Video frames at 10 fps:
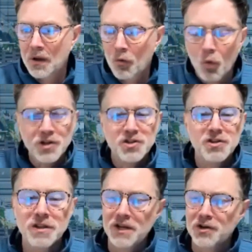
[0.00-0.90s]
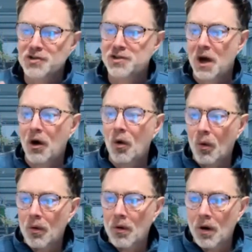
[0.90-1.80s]
what leaders
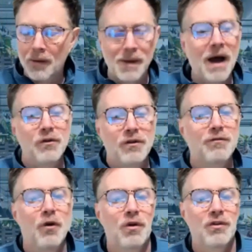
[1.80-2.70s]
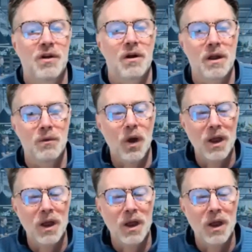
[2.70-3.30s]
know about your focus area,